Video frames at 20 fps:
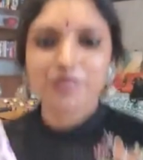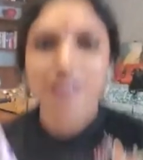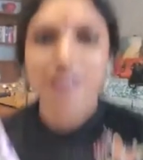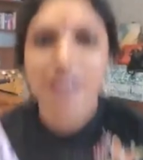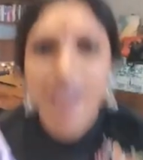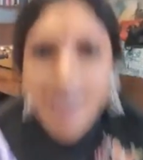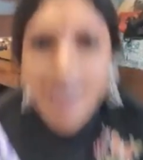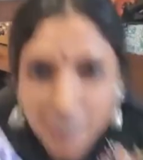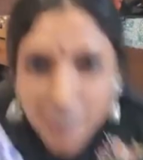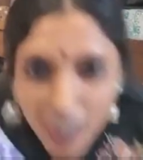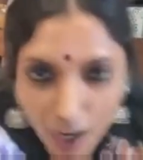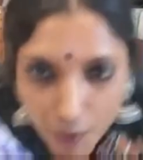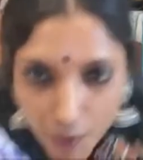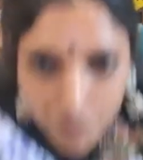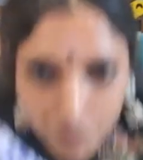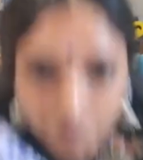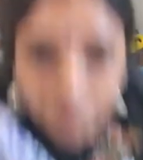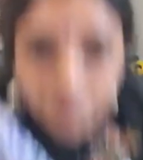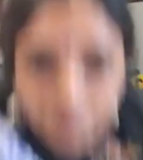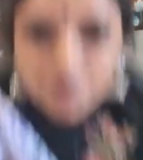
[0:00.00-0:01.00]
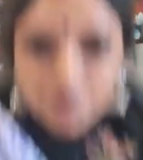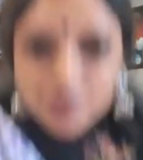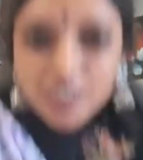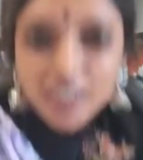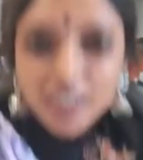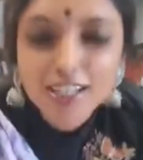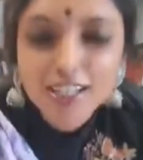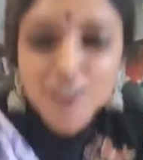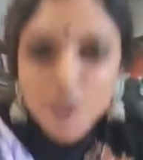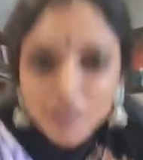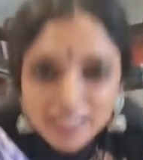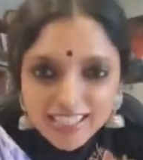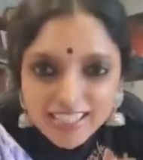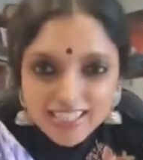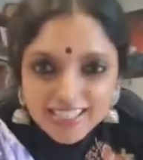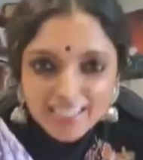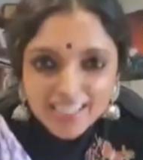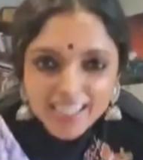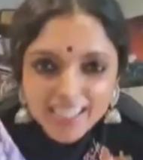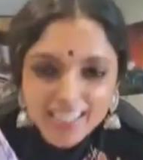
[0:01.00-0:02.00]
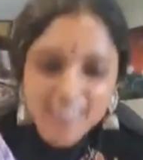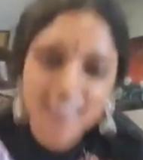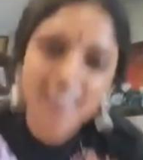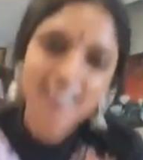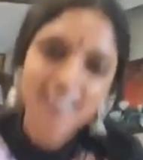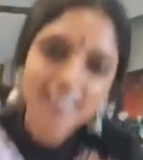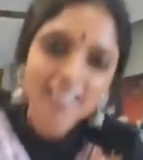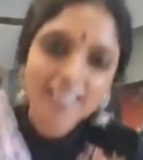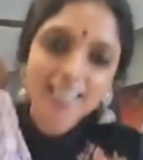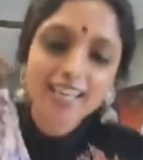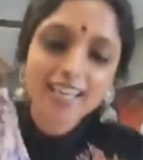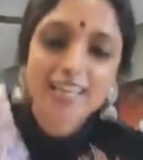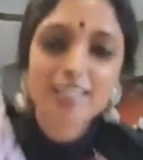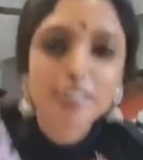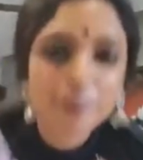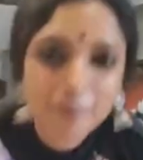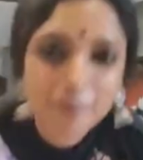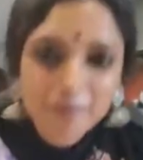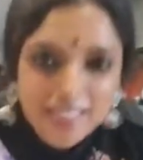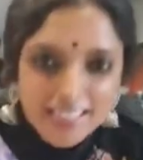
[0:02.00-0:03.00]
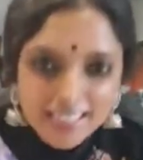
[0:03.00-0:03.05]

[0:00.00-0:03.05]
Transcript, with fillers: Now, so easy, easy peasy.